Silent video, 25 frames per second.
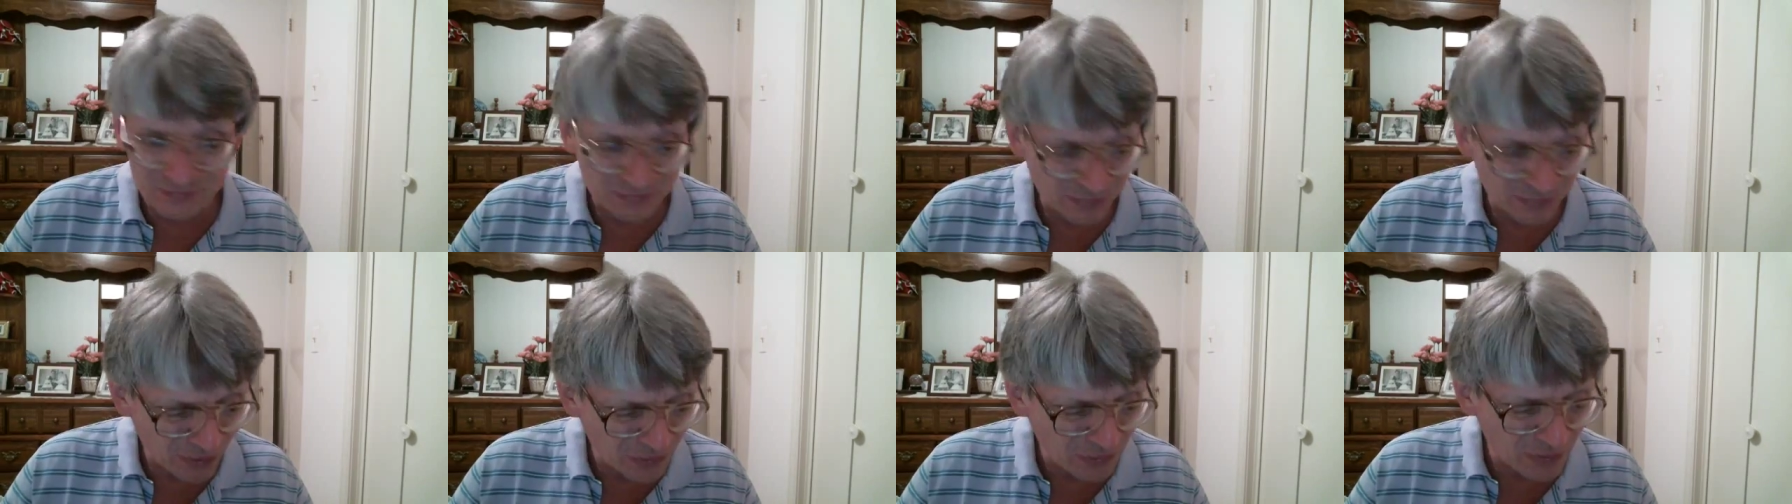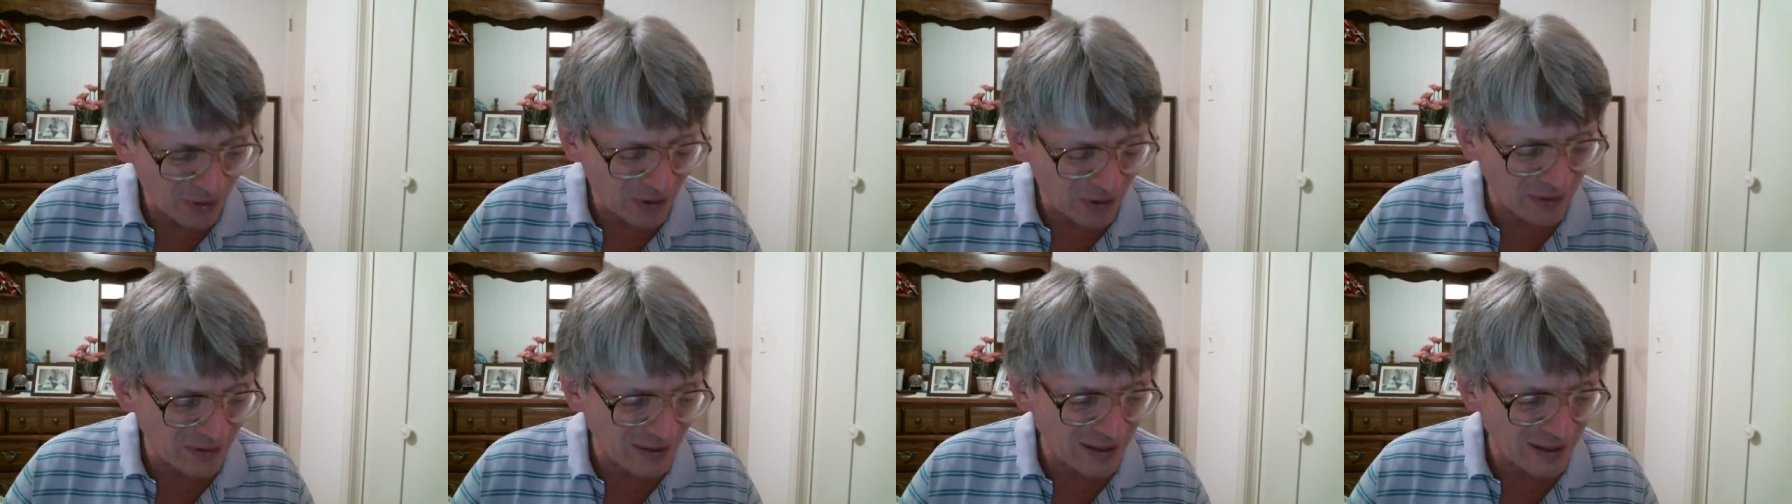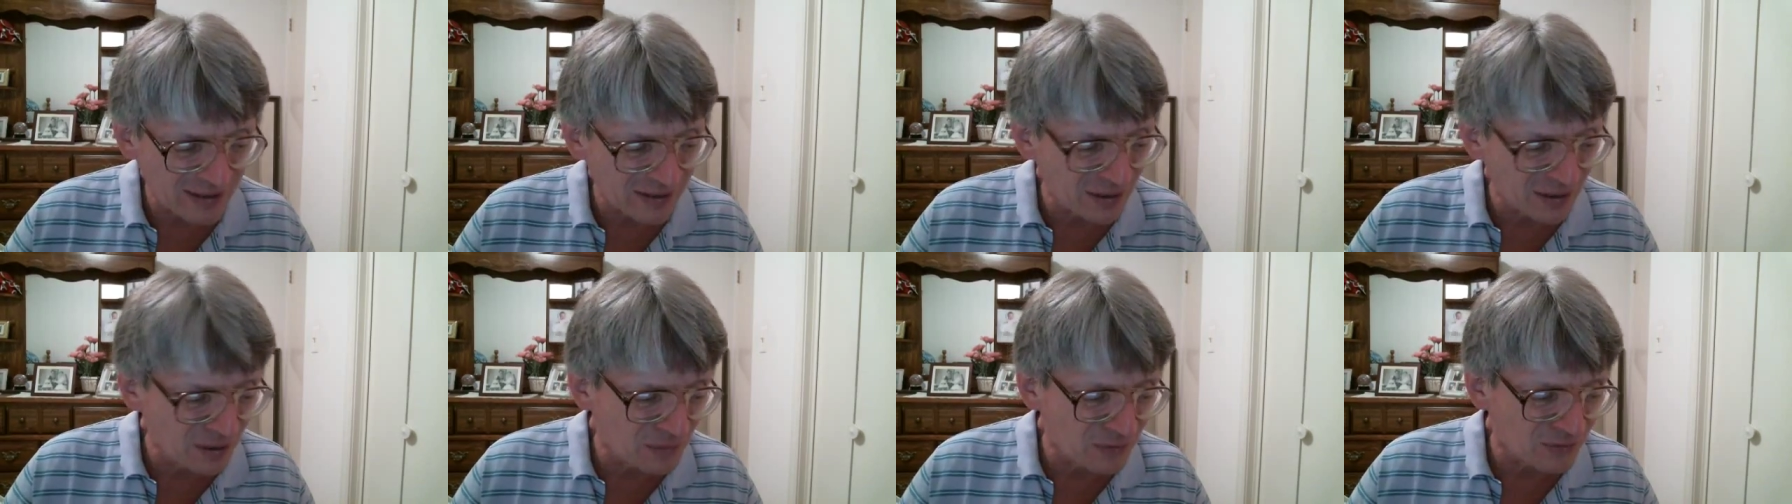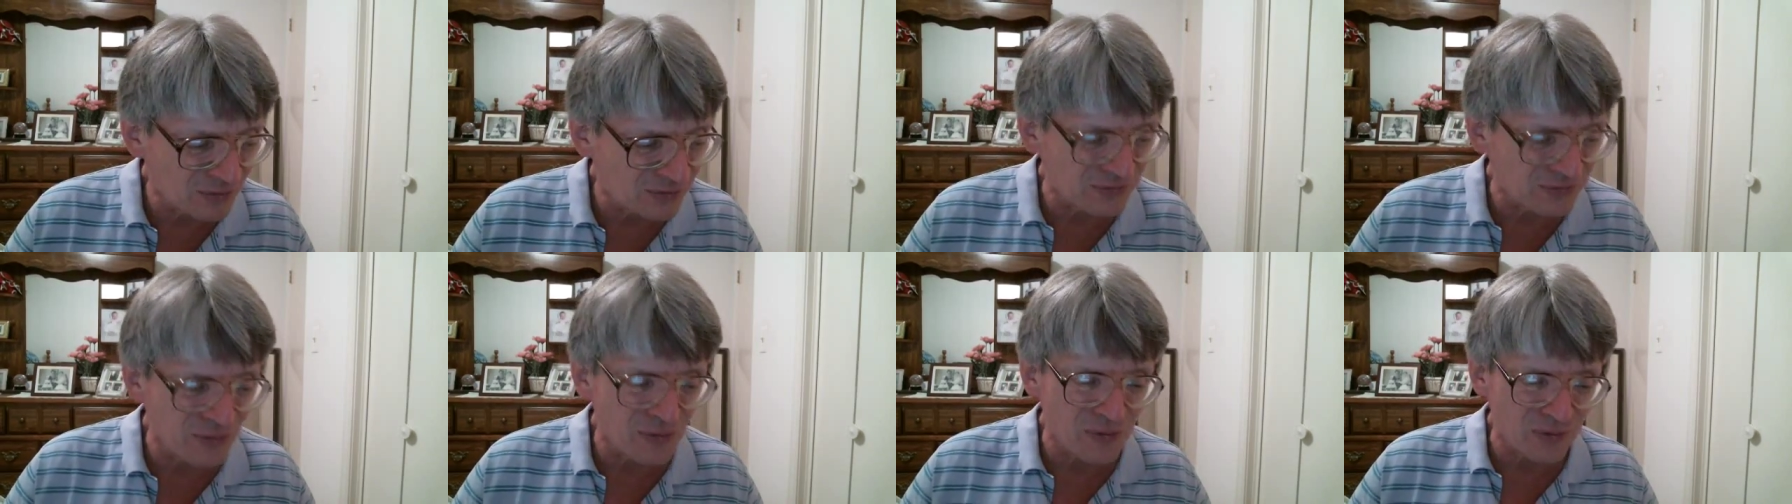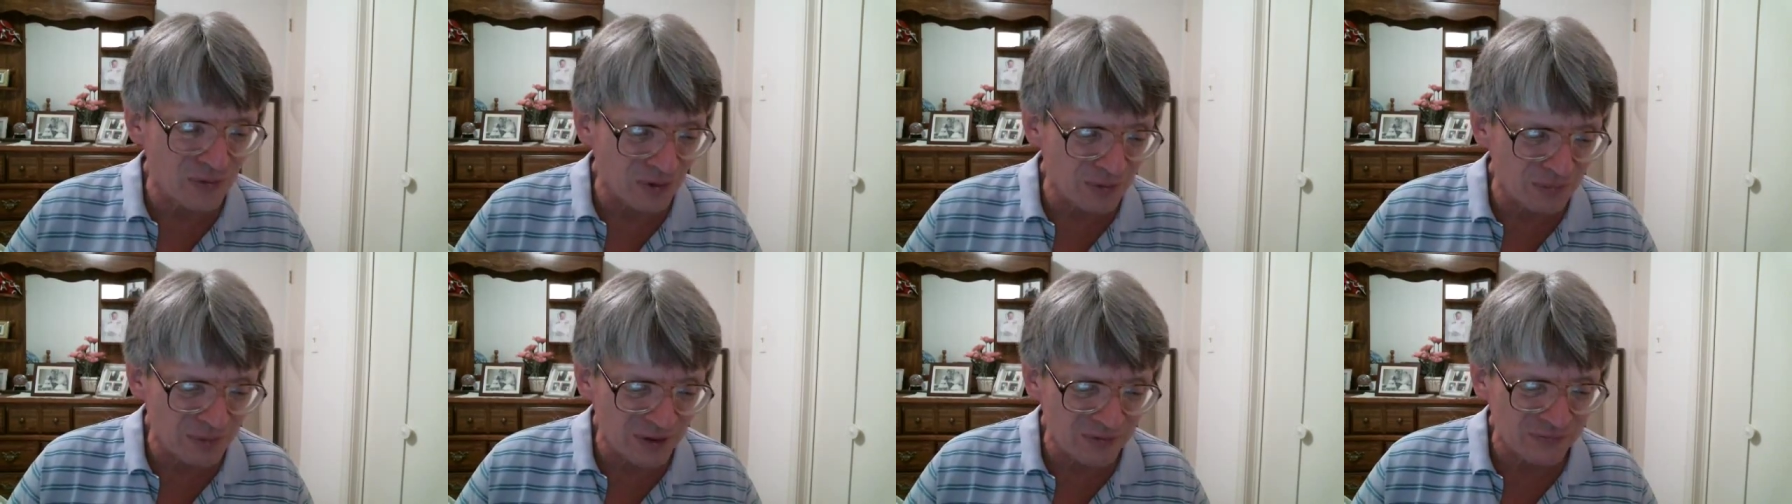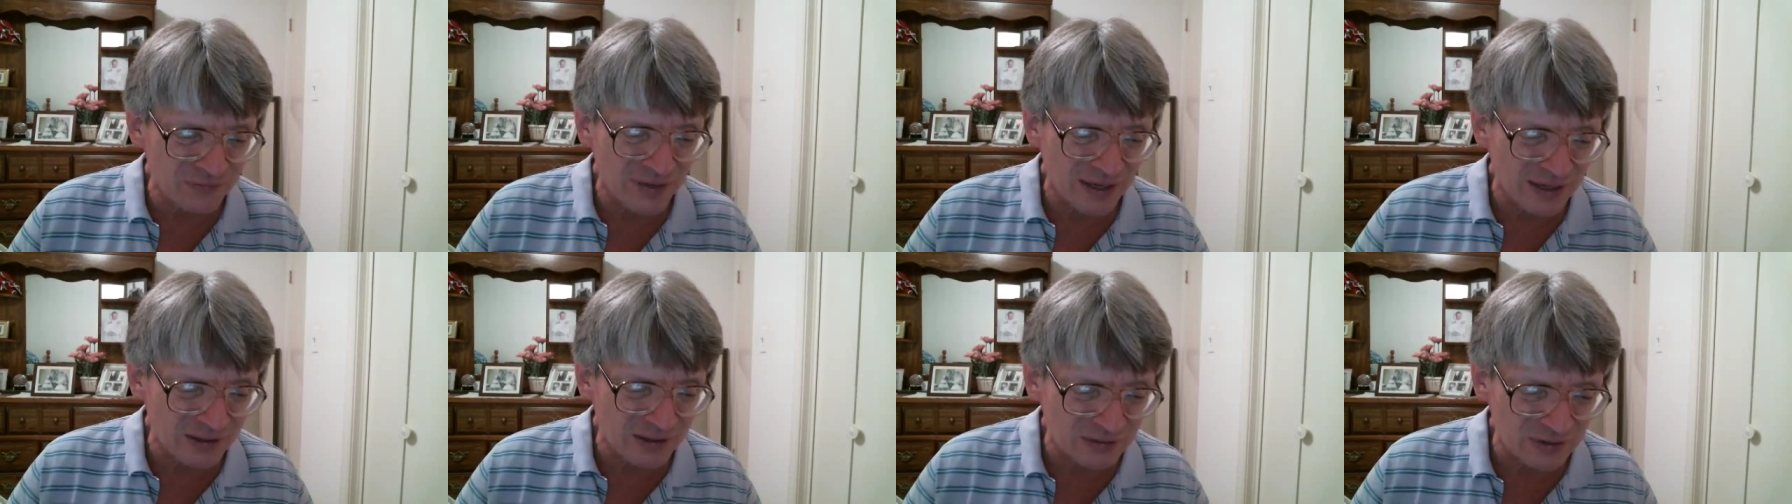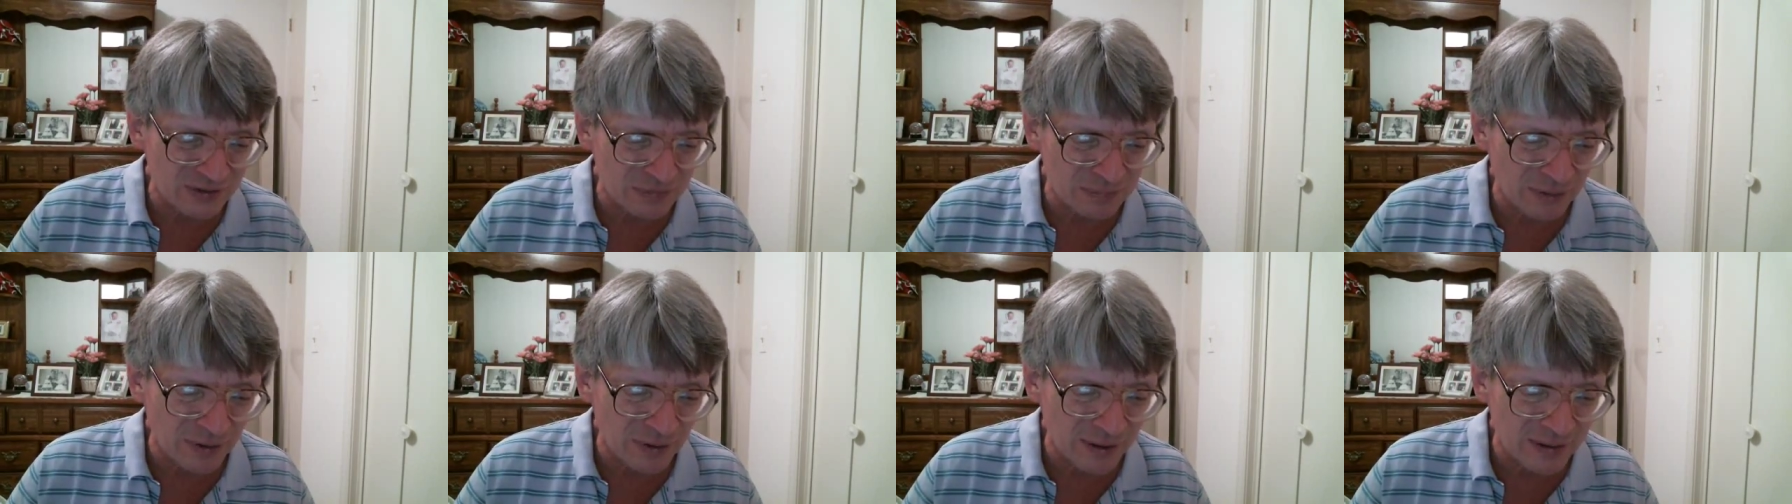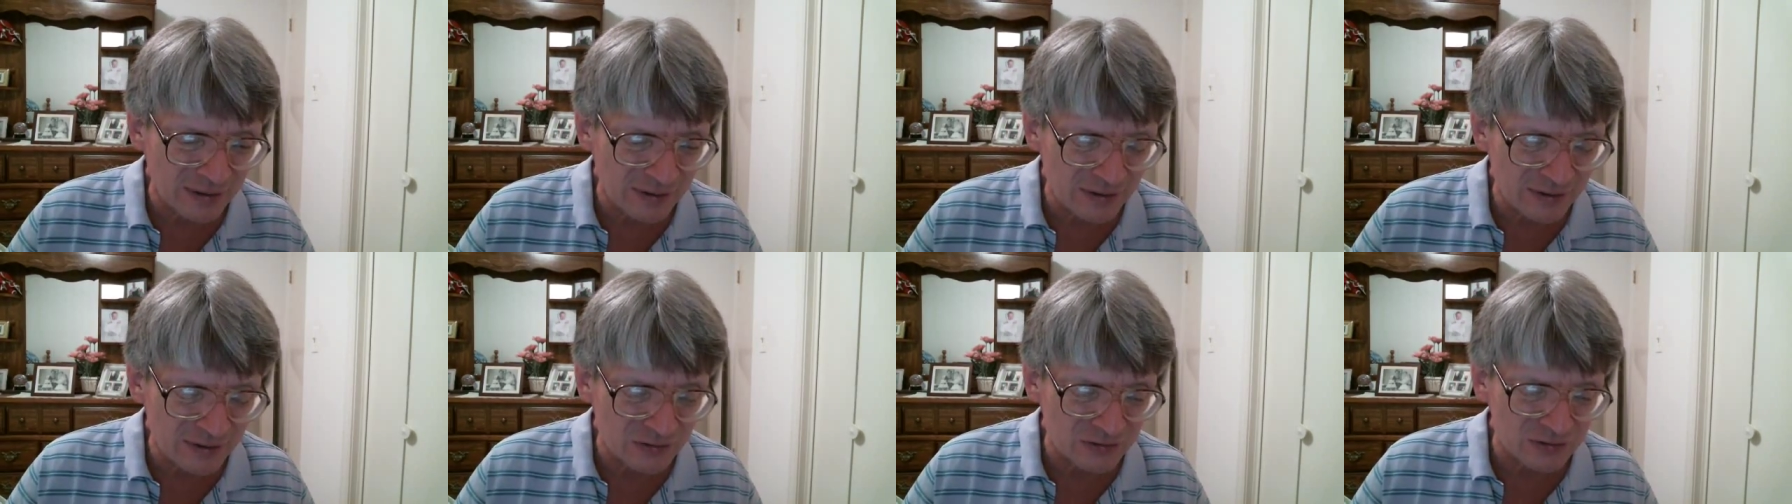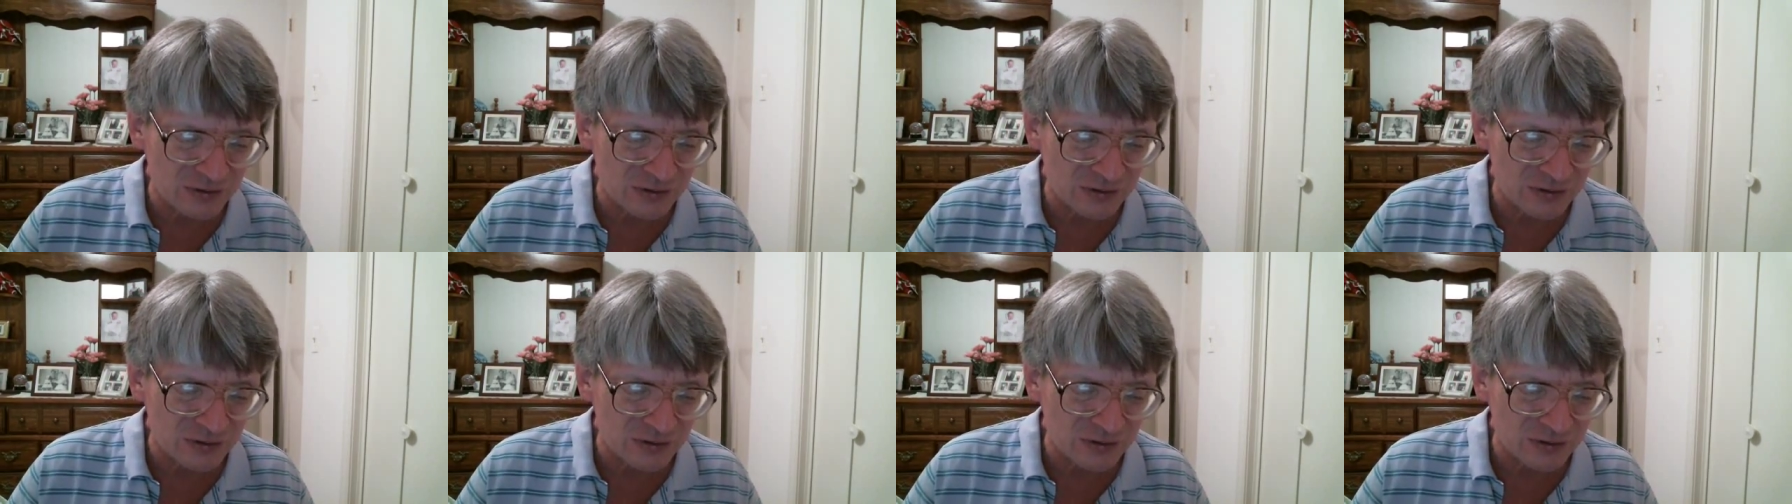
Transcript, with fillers: Float On at number four on my fantasy playlist,